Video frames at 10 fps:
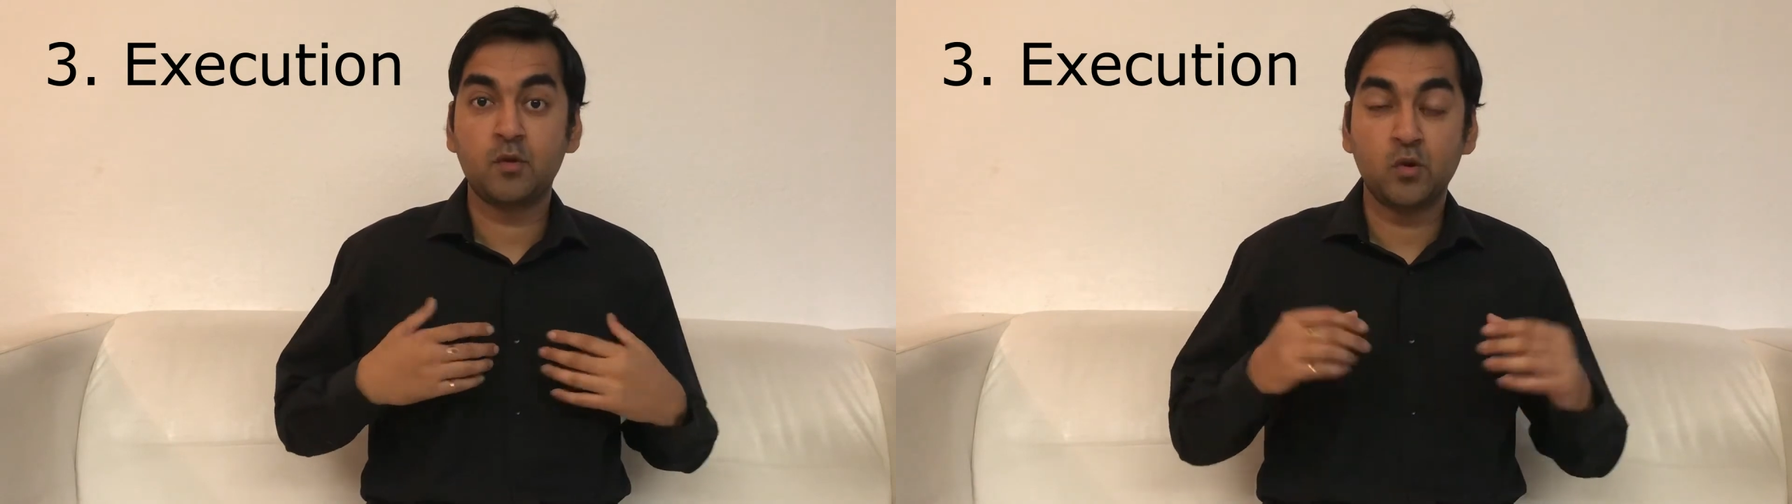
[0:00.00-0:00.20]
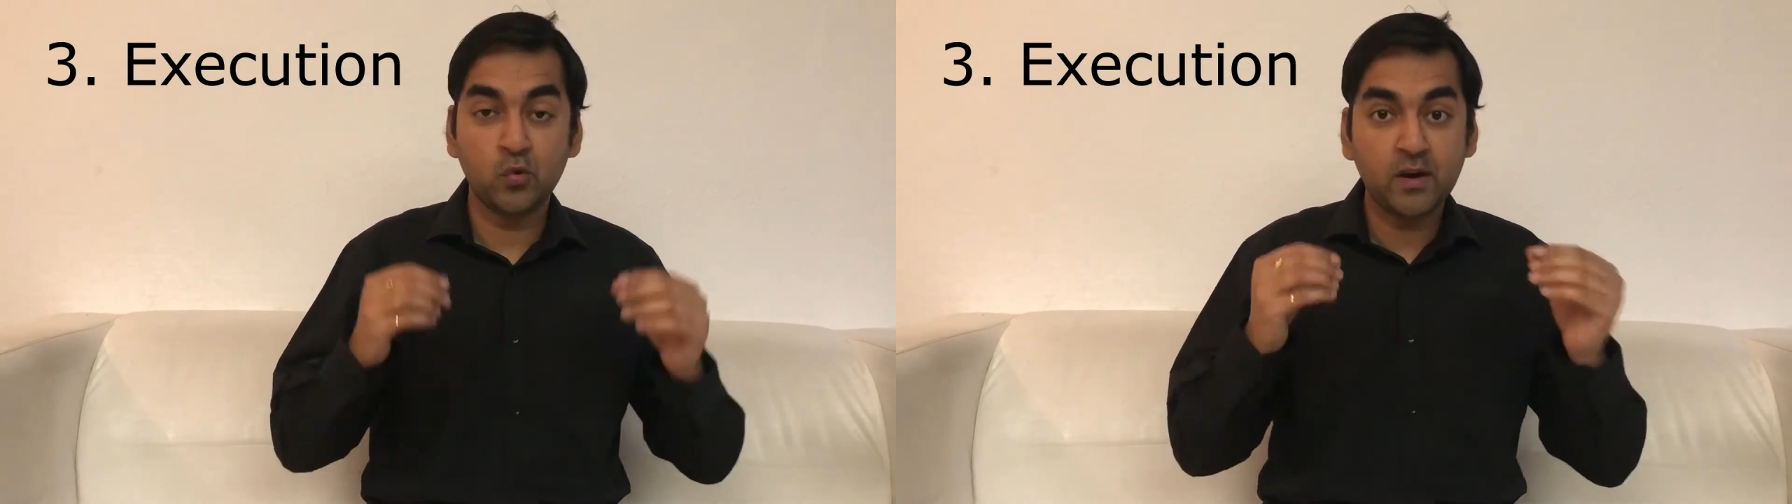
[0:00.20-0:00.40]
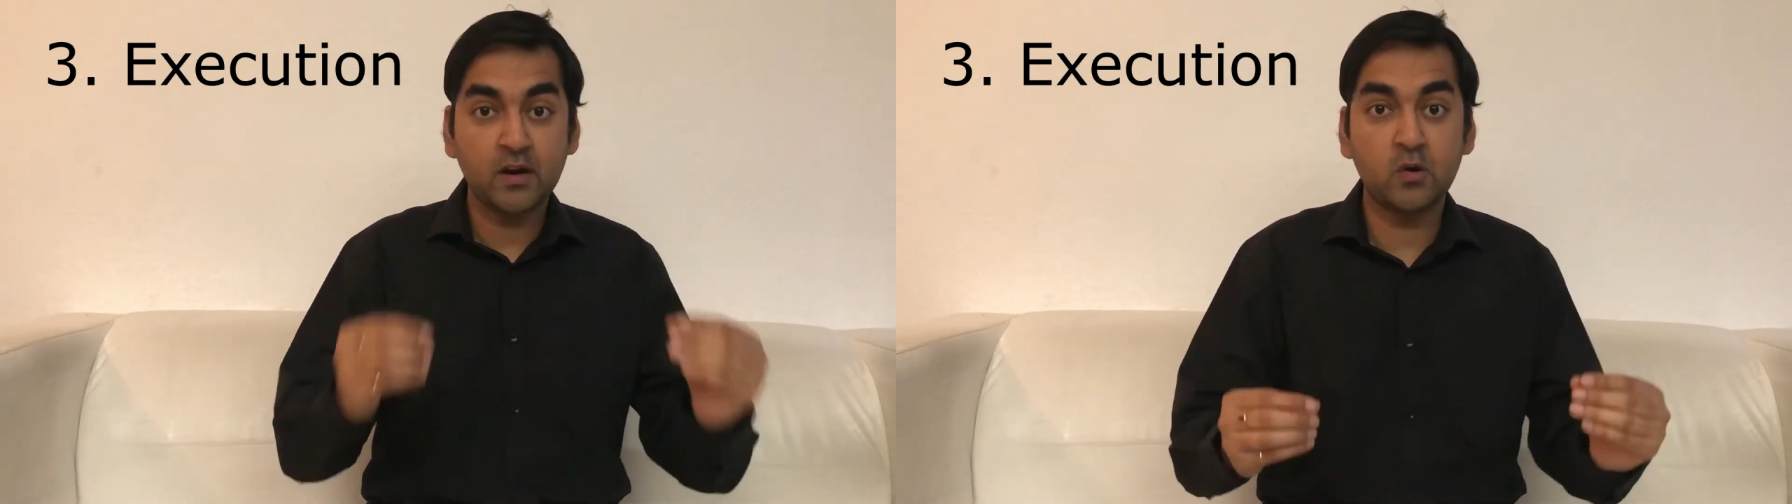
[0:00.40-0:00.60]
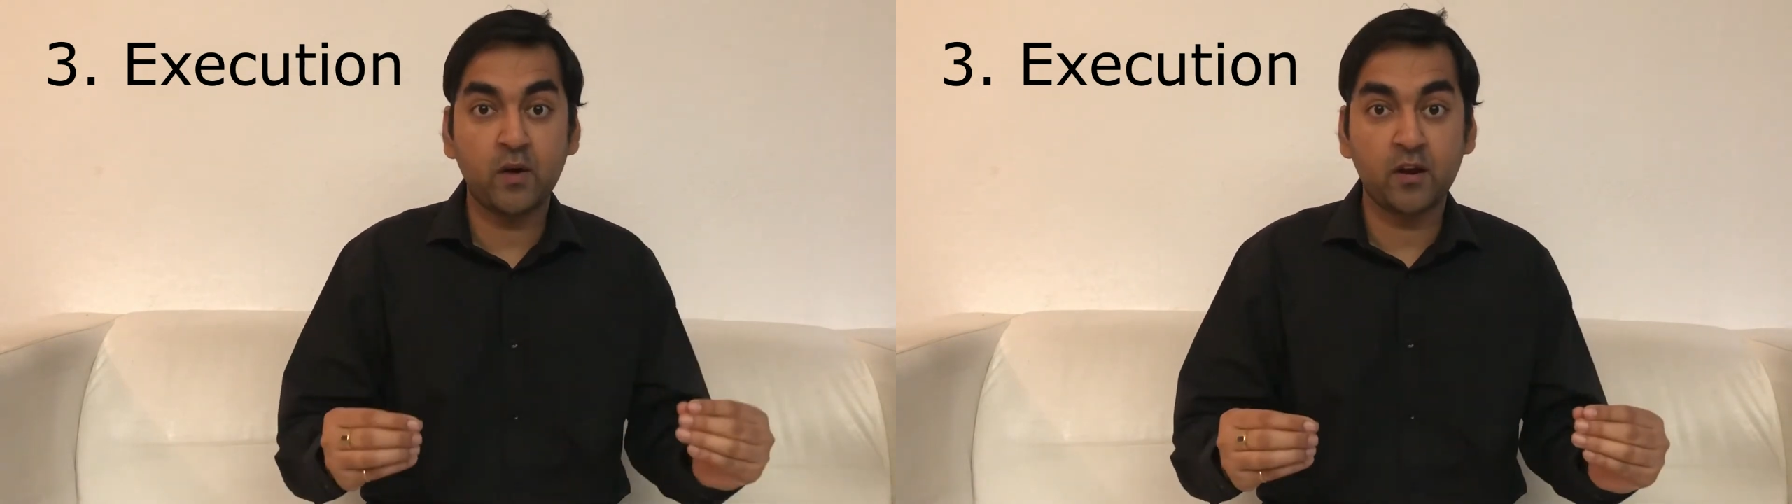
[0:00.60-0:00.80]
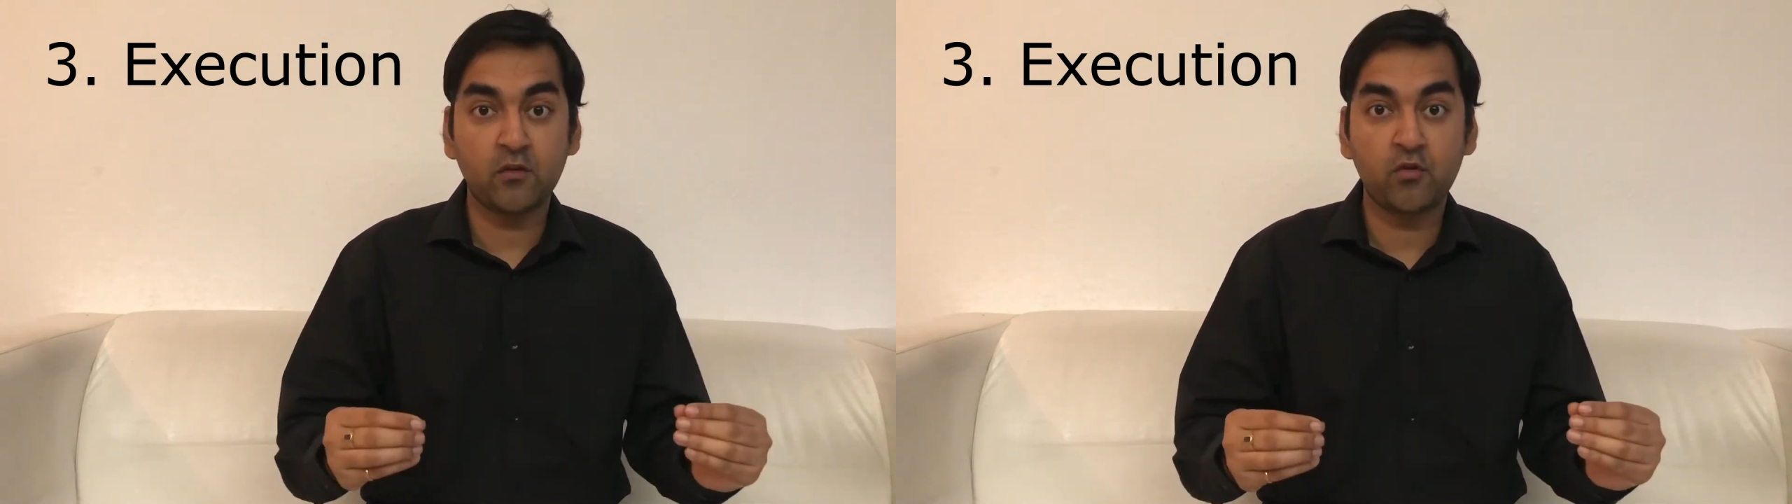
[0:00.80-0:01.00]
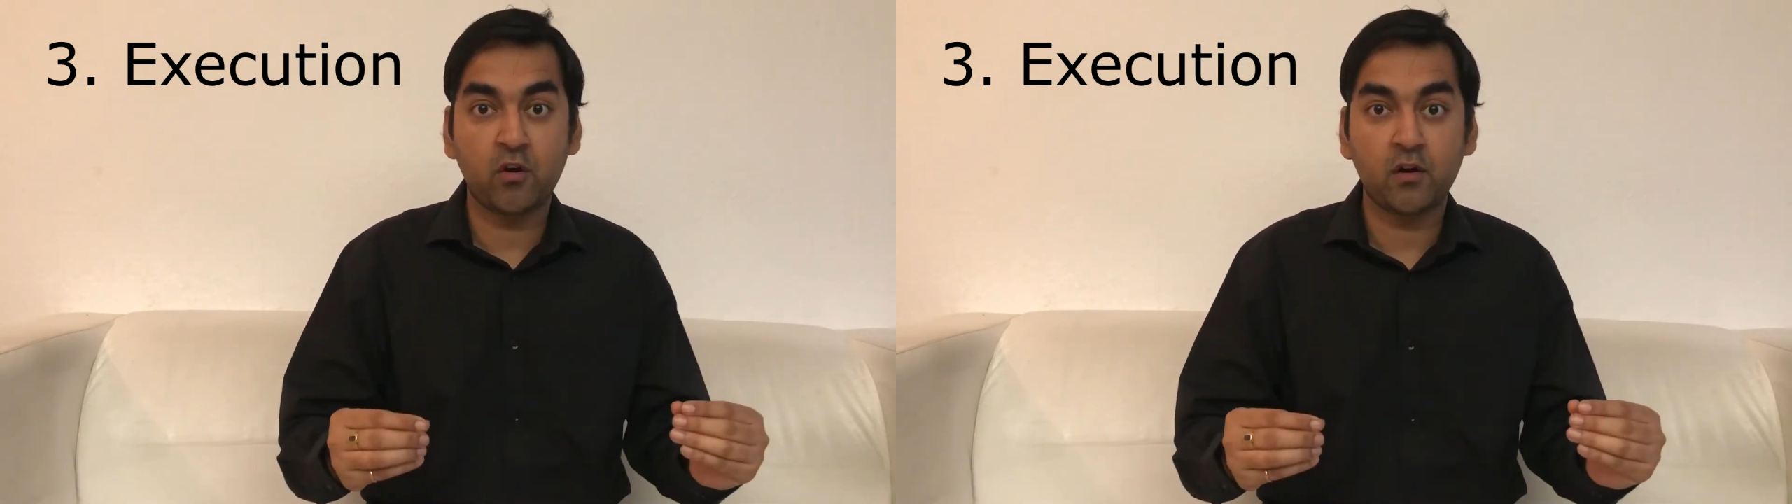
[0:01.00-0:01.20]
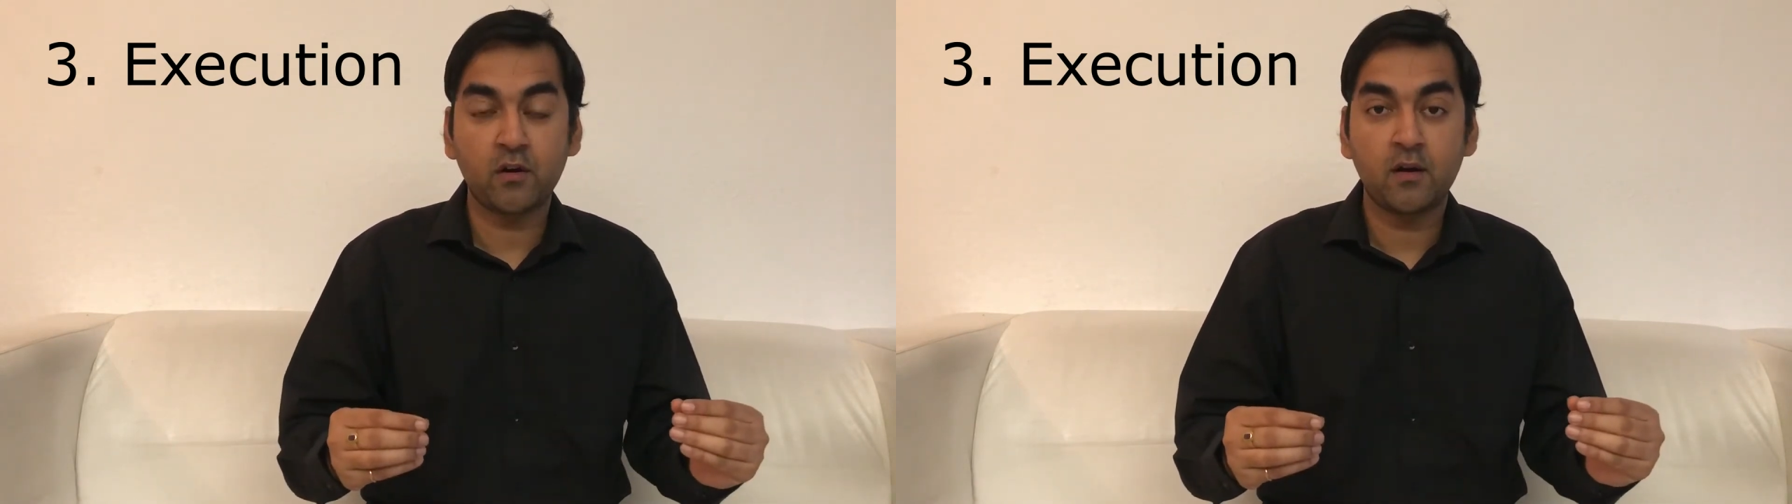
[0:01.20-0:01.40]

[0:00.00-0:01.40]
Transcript: you need to ensure